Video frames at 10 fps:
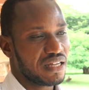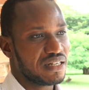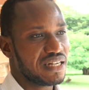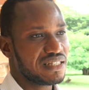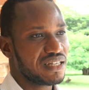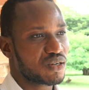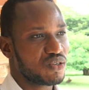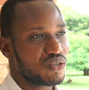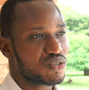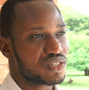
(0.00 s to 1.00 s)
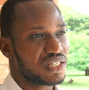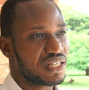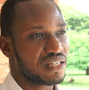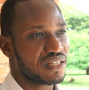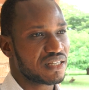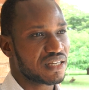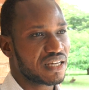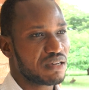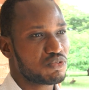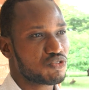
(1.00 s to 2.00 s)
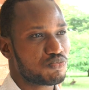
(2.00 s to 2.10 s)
That technology helps to